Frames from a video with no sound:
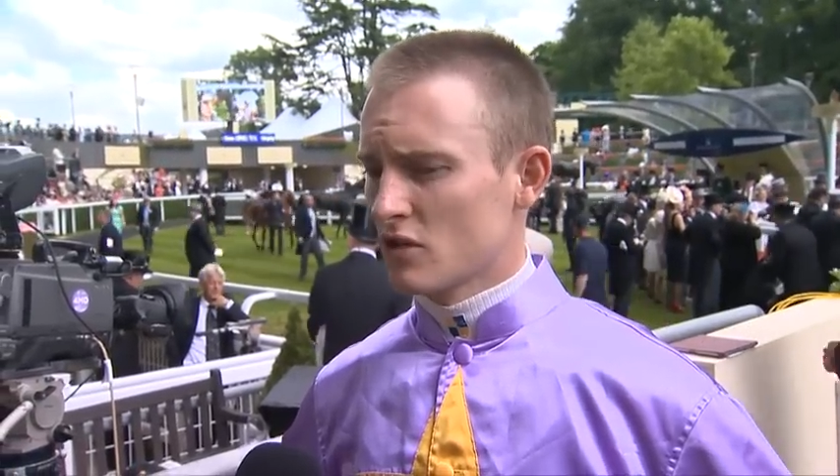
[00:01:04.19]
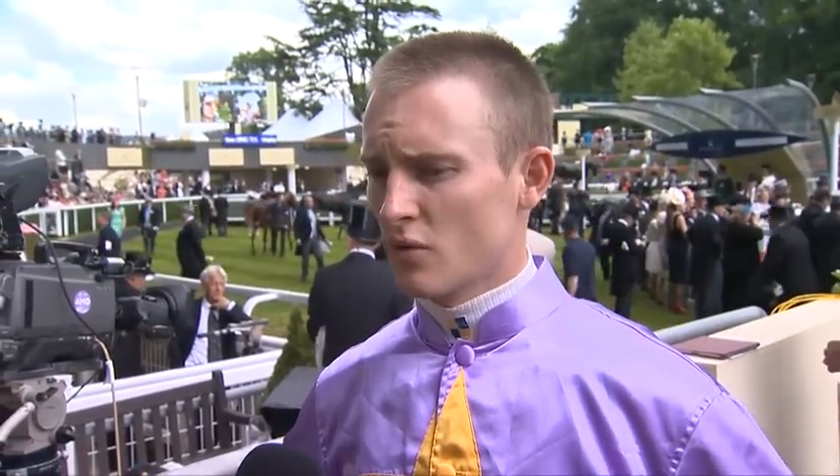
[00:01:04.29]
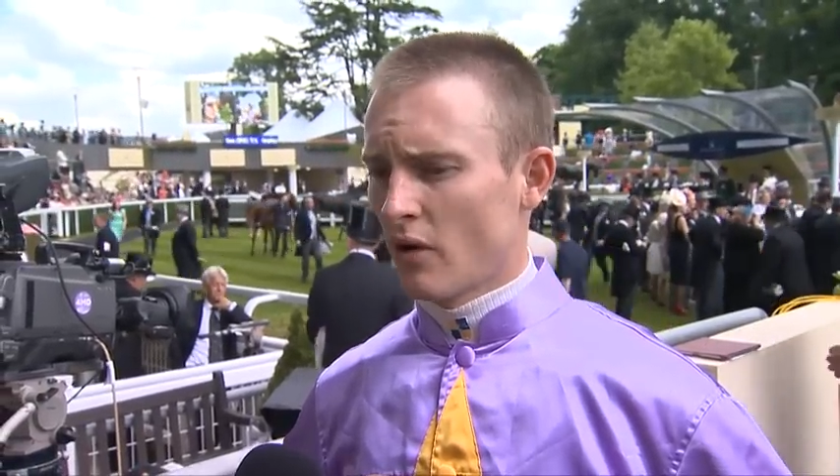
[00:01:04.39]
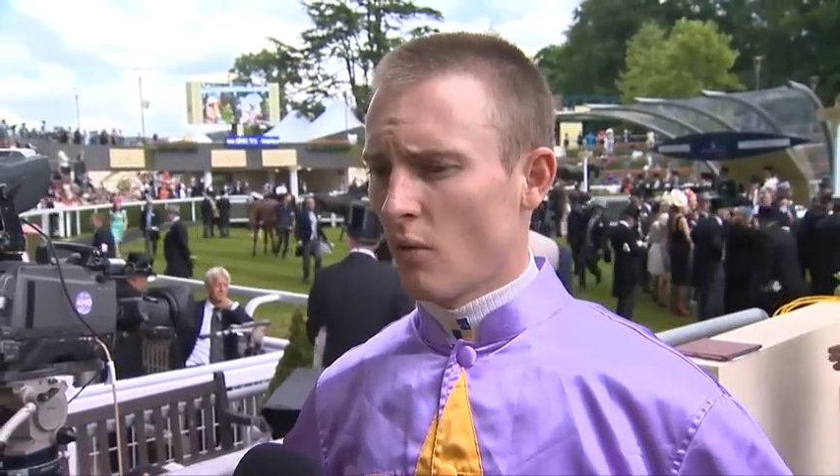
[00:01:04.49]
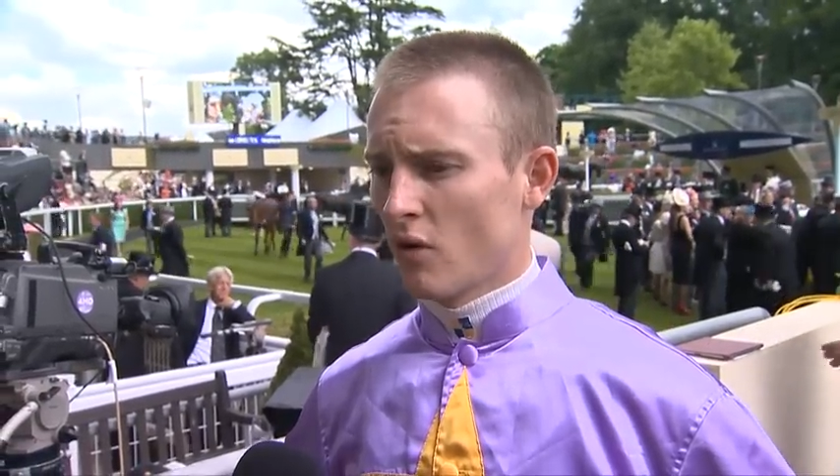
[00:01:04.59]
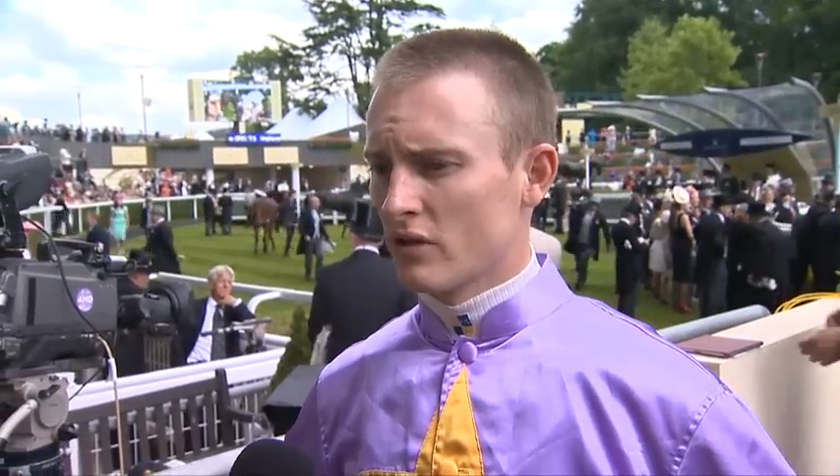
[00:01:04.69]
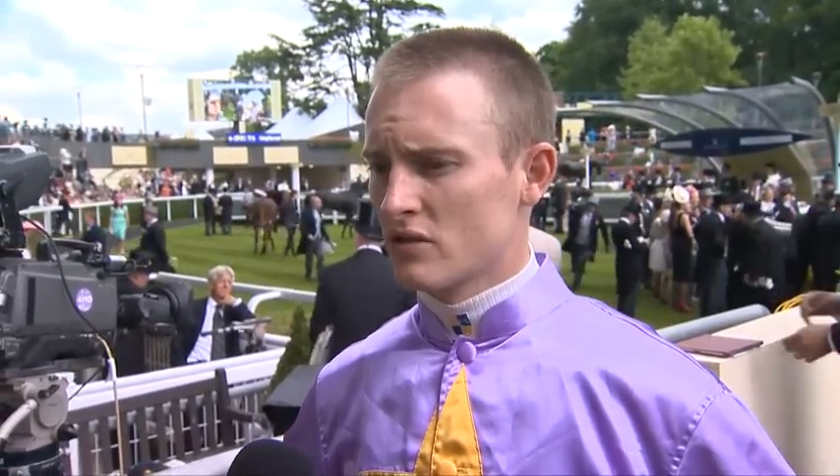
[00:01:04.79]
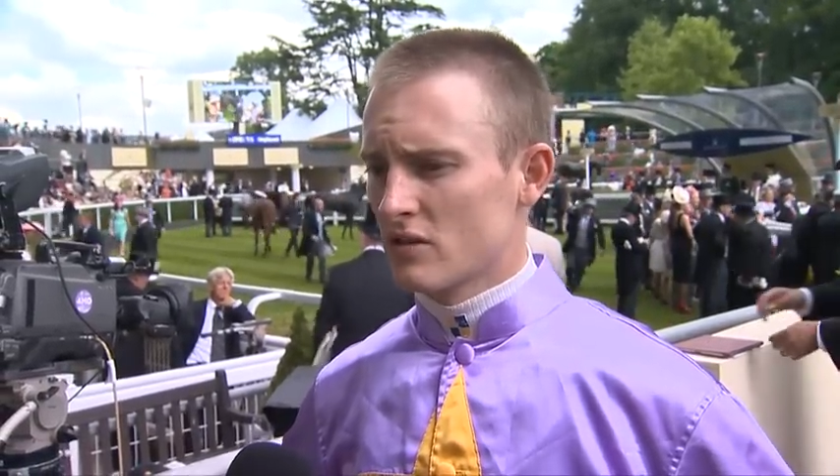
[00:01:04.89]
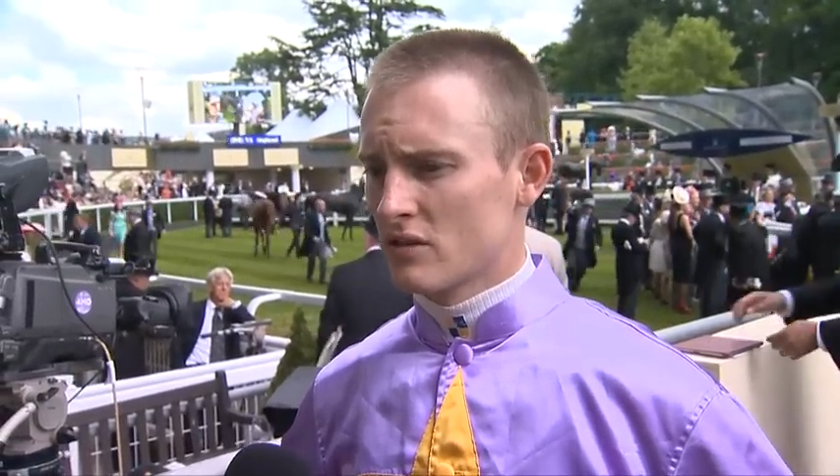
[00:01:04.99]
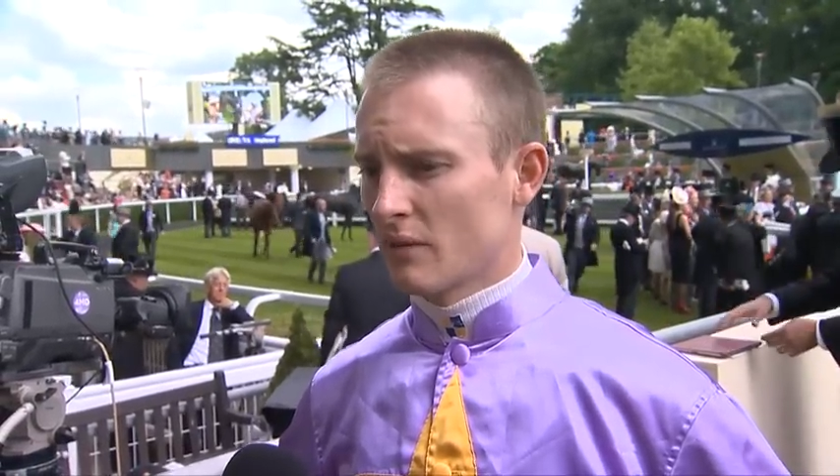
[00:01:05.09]
is where I wanted
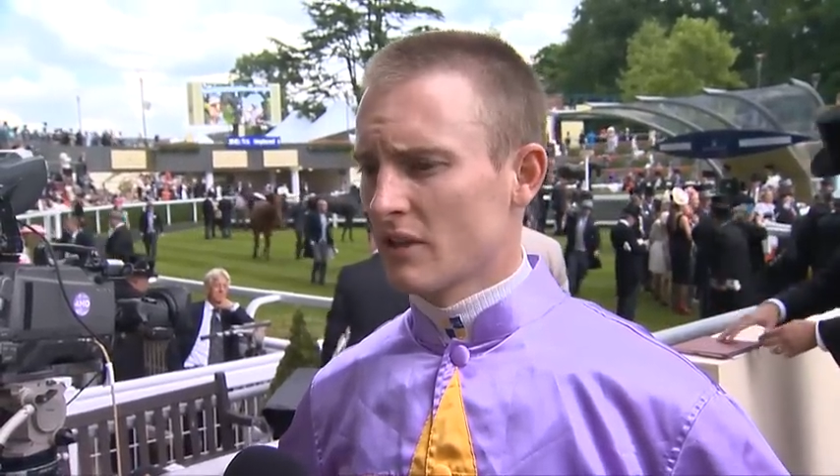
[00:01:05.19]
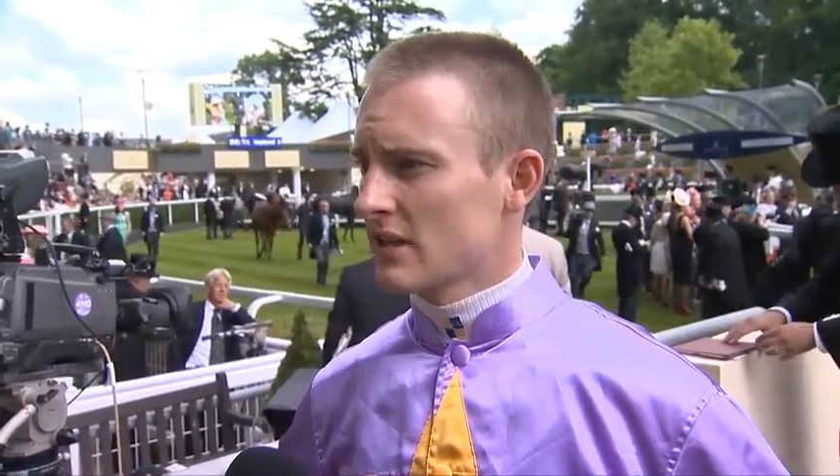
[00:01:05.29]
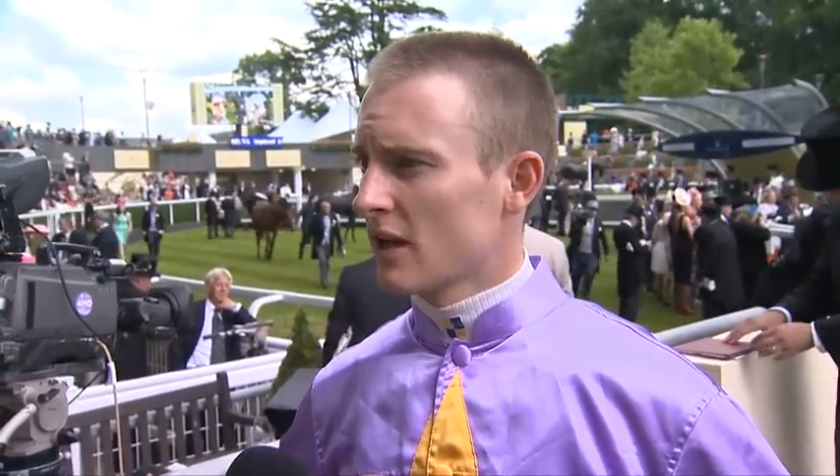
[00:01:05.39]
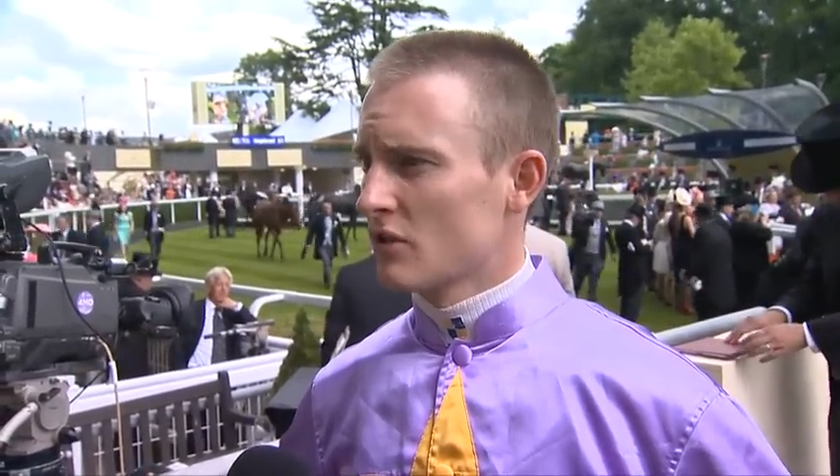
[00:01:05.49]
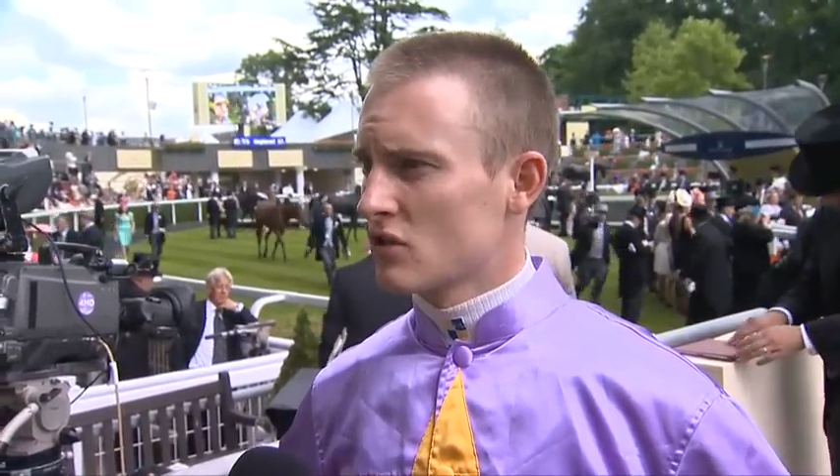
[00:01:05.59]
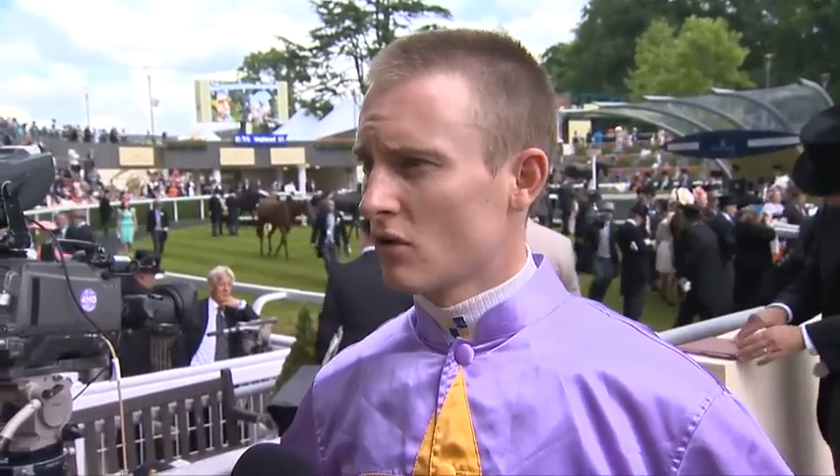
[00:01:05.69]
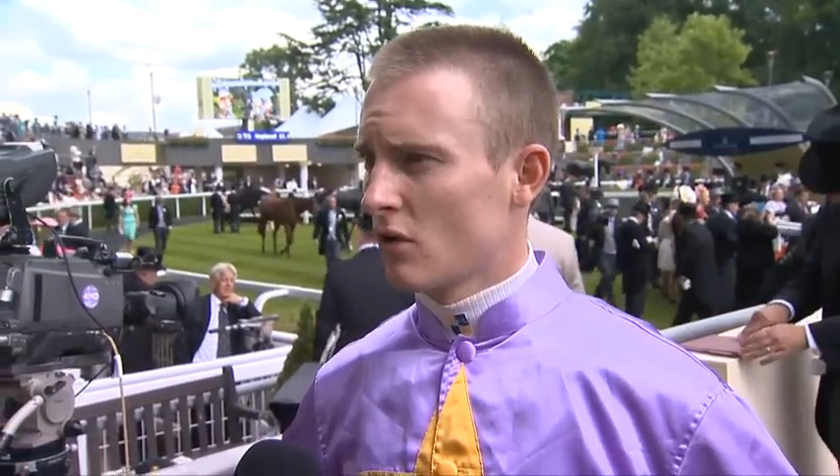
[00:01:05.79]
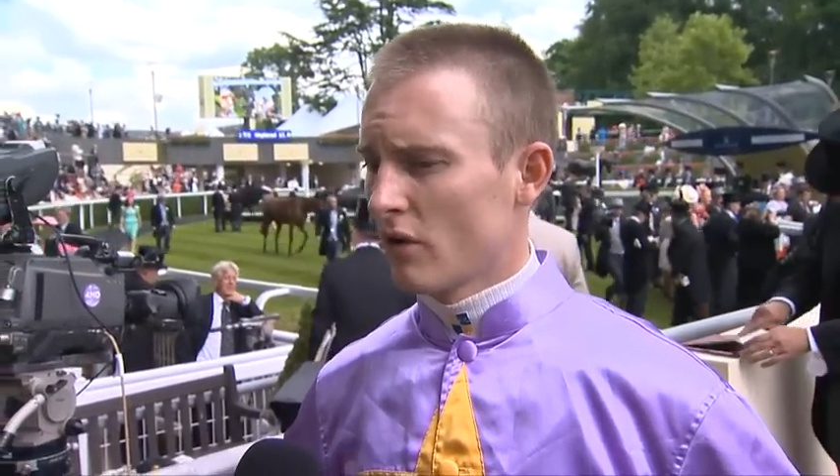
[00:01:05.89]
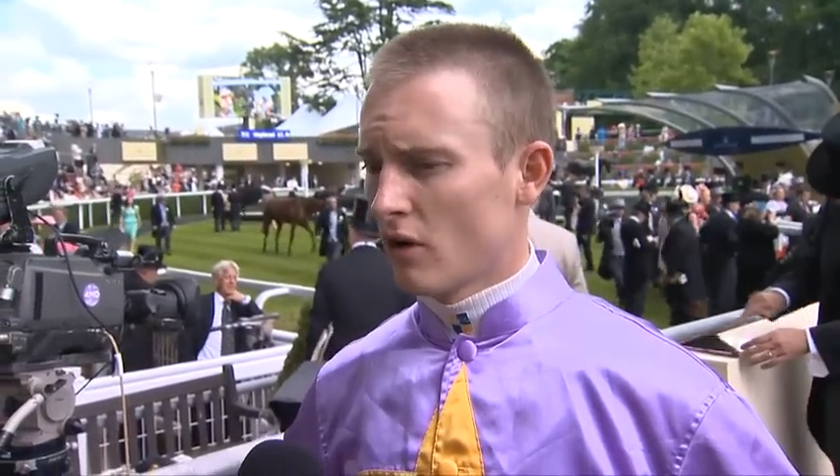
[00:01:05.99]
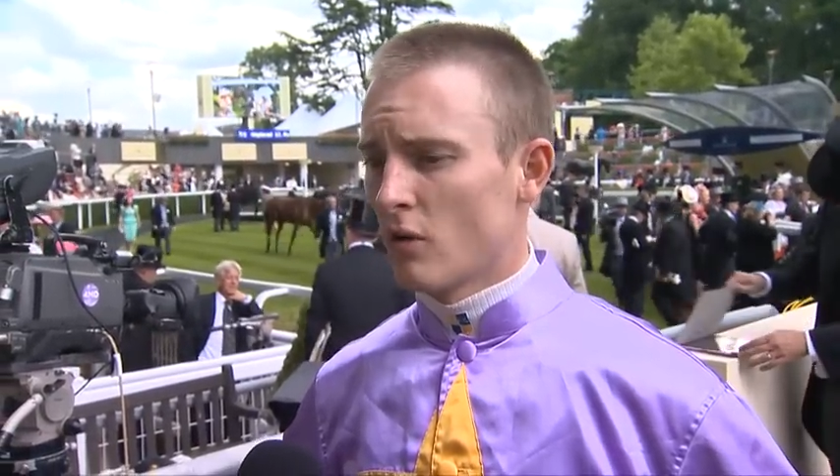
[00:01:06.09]
something to take me to
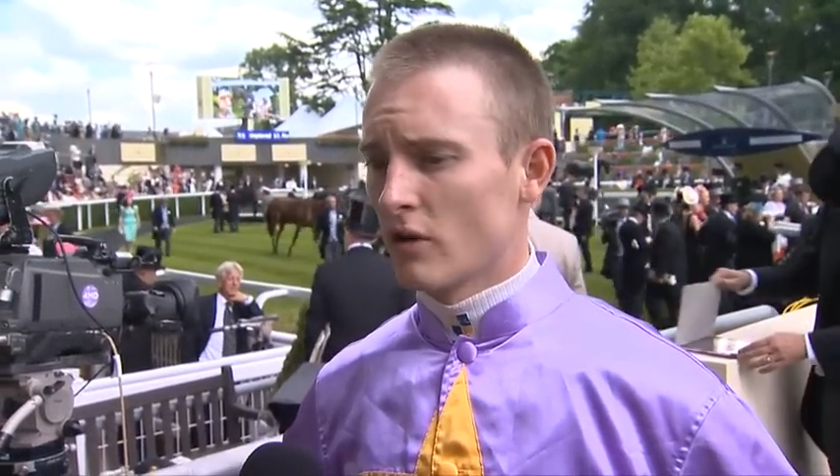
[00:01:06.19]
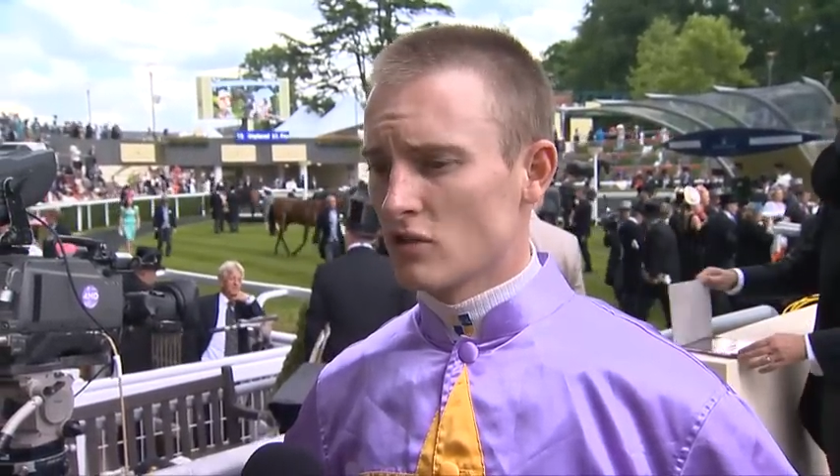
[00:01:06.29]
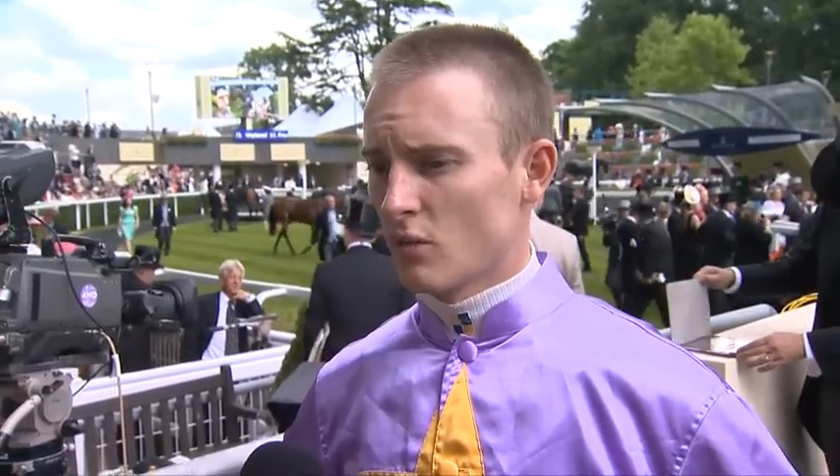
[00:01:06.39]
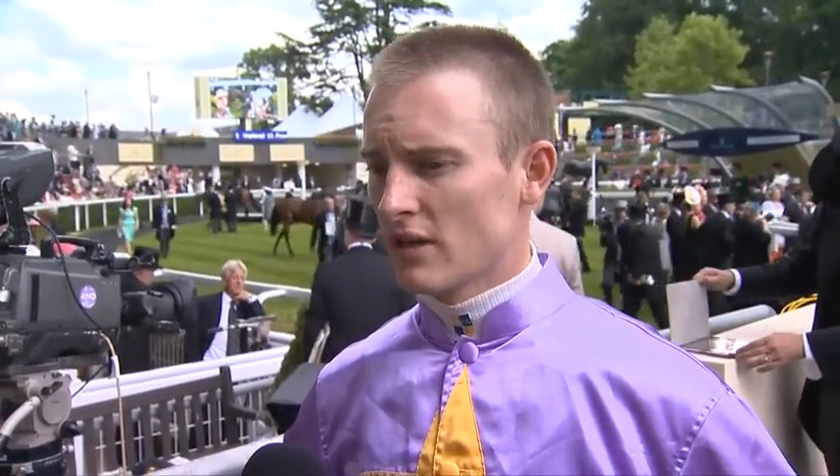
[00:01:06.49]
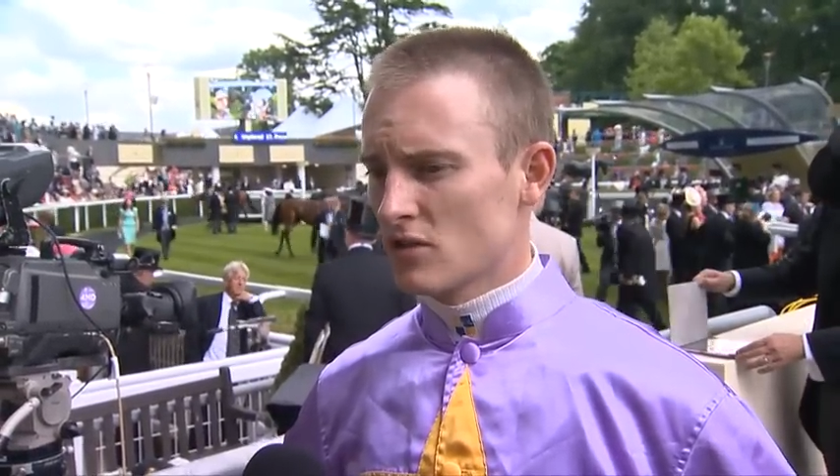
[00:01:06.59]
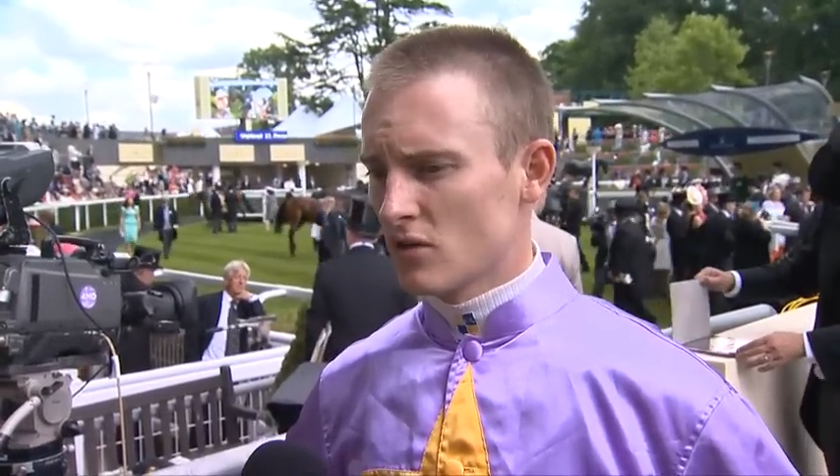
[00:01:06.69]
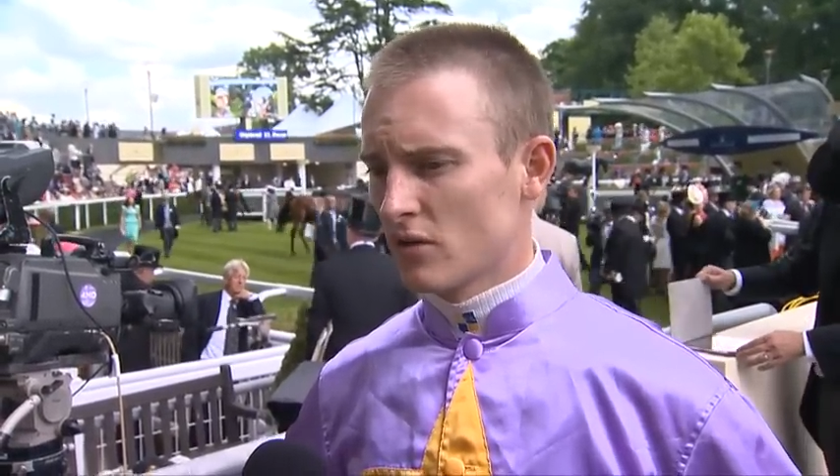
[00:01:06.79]
and where I wanted to wait to.